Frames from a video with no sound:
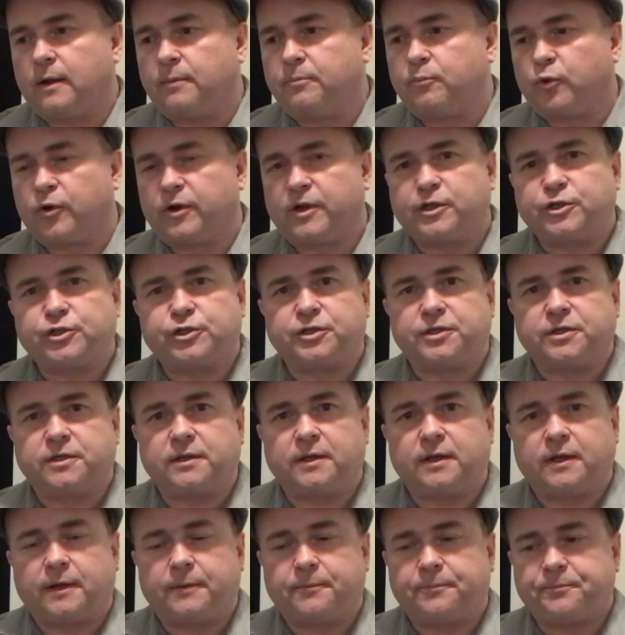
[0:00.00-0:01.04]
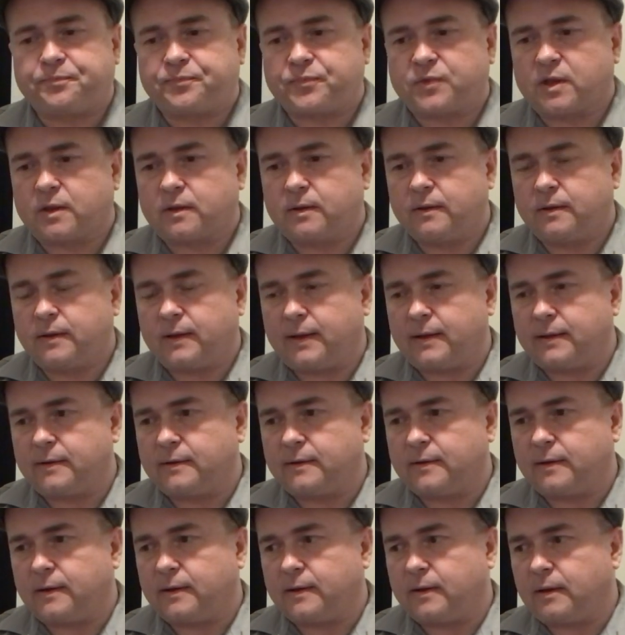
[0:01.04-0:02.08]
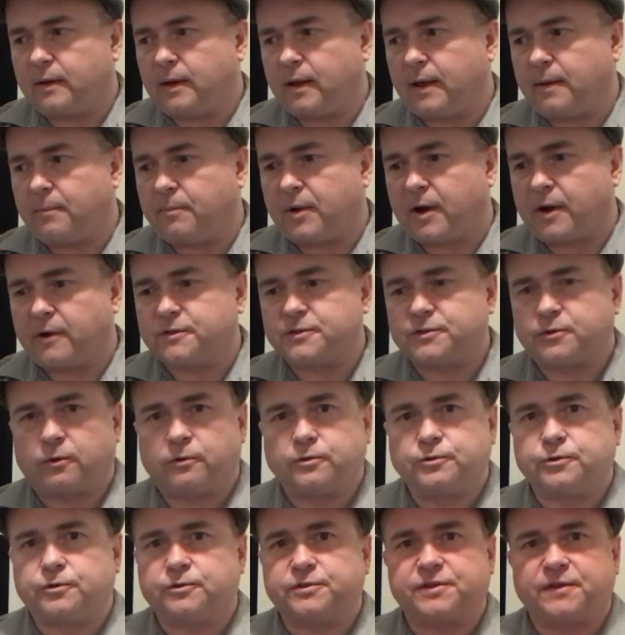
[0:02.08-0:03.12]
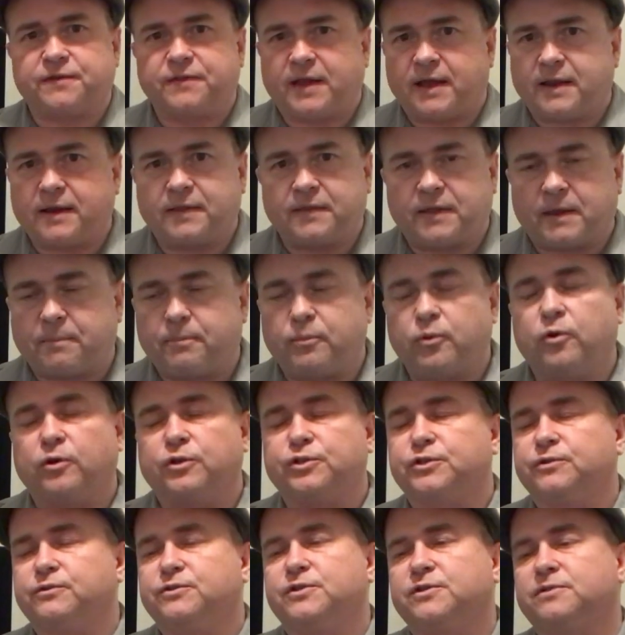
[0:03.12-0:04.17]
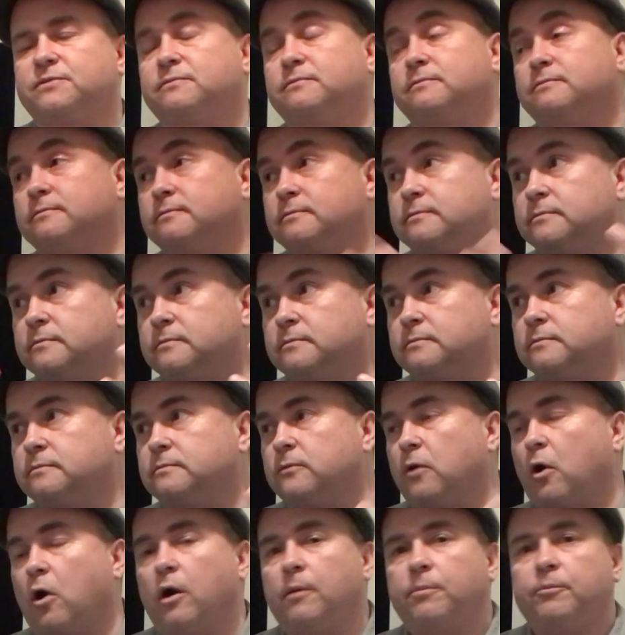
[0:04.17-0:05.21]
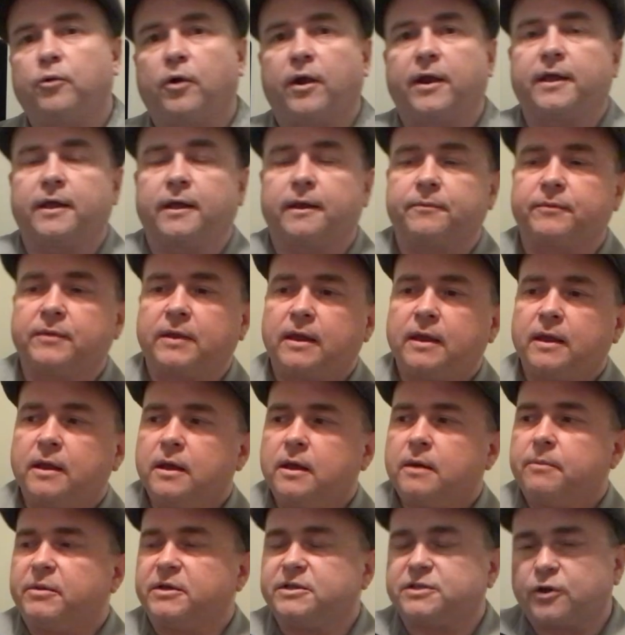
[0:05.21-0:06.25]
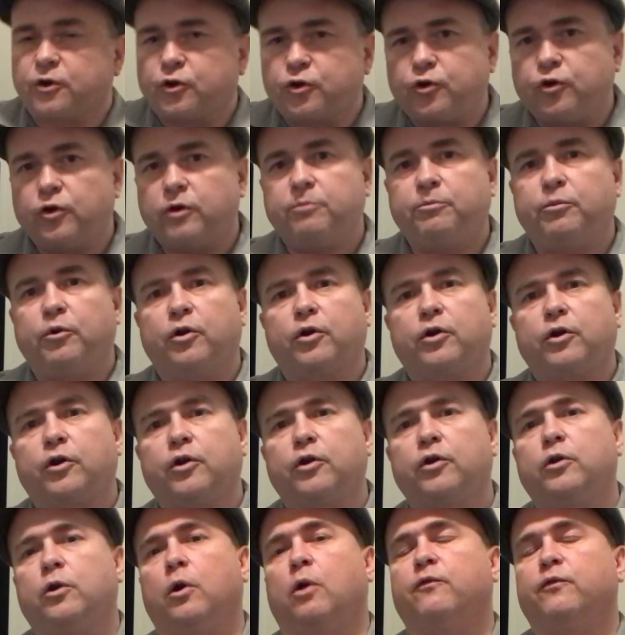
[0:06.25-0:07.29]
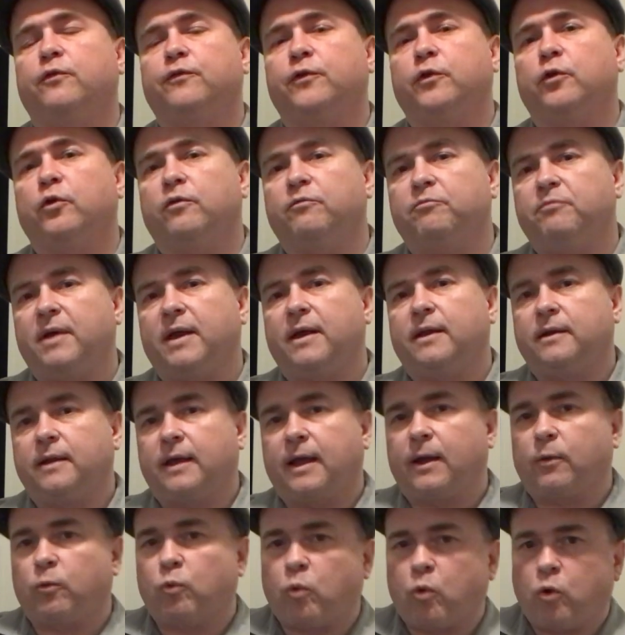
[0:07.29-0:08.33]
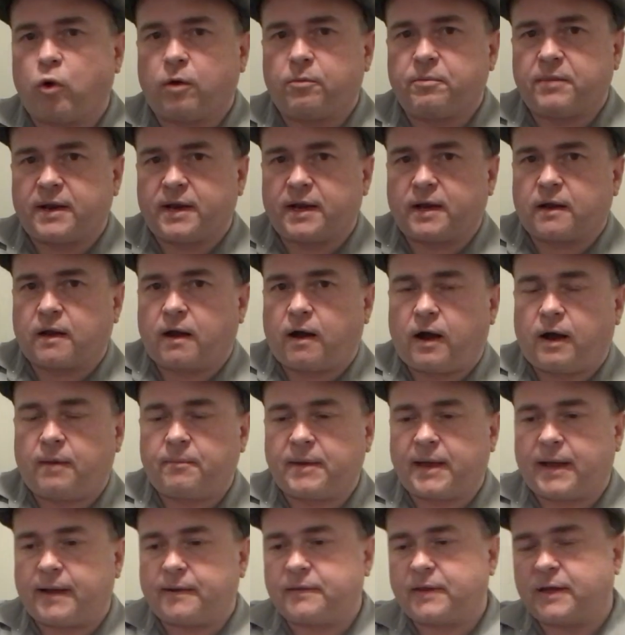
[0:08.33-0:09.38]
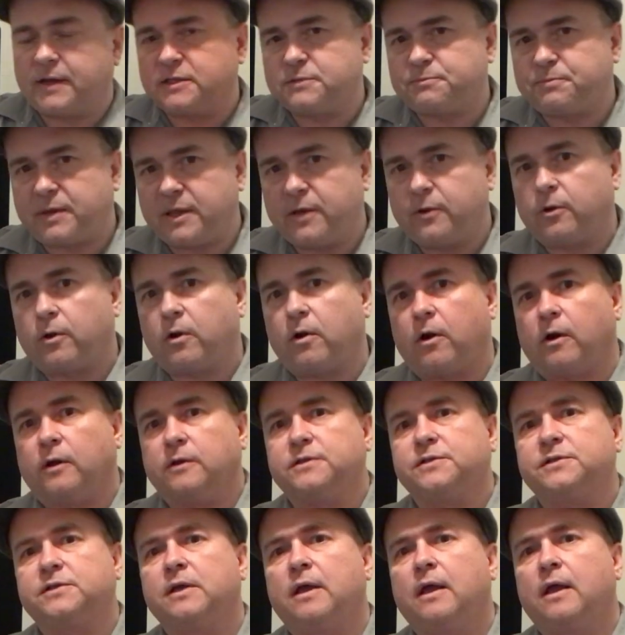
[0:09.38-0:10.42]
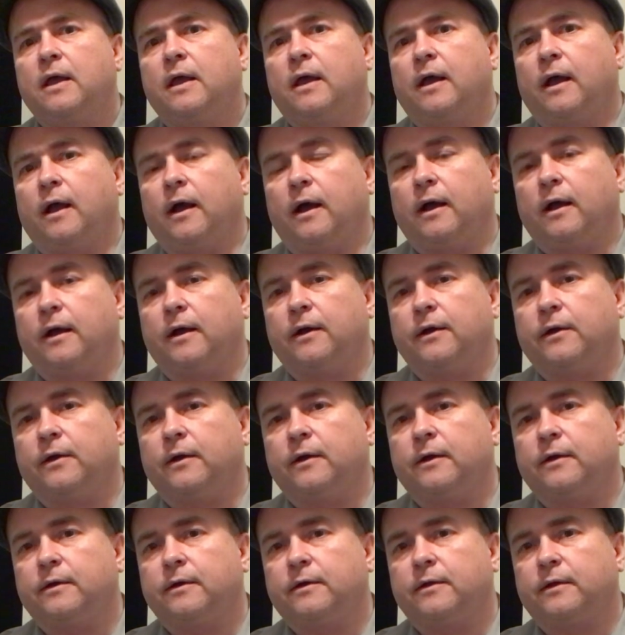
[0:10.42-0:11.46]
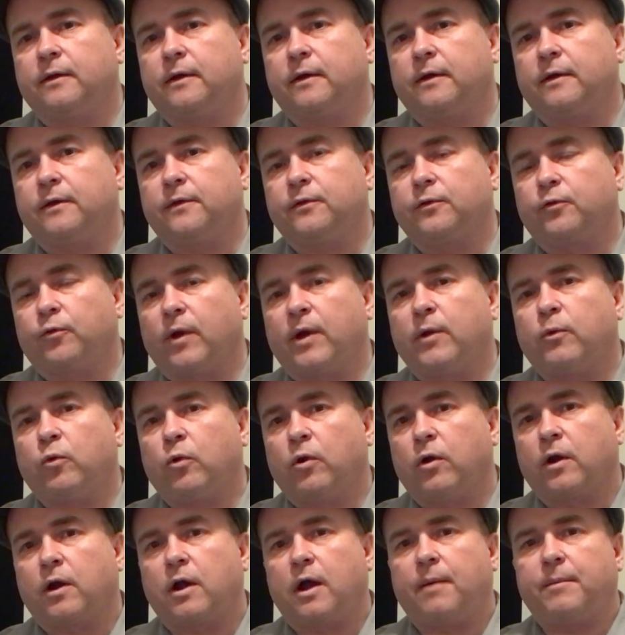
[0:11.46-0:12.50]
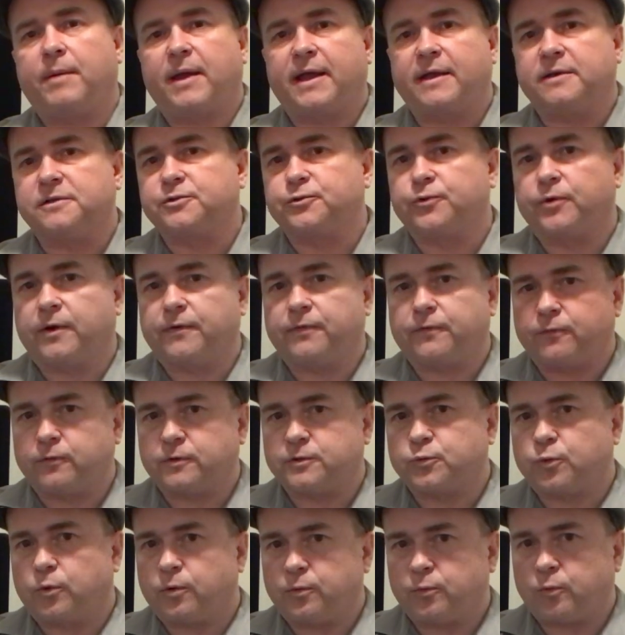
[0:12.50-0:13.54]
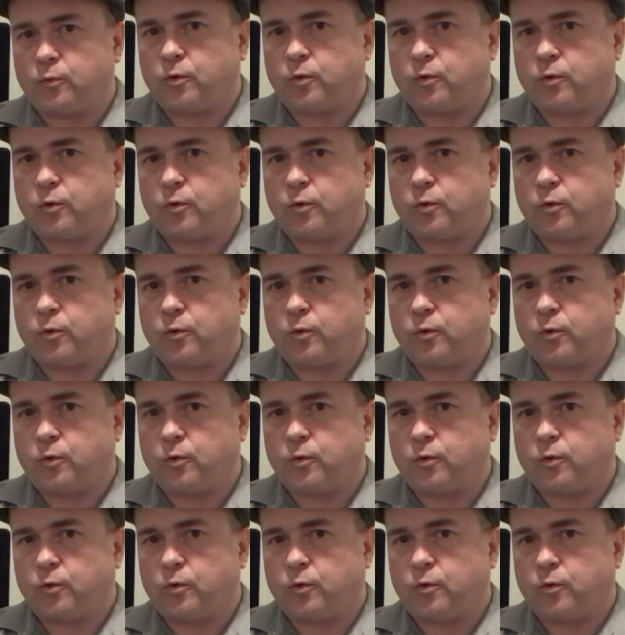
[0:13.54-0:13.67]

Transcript: British and Empire soldiers in that push. And just heartbreaking. But it's a good book, a good overview of men at war, men in combat. That is Peter Hart's The Great War, Combat History of the First World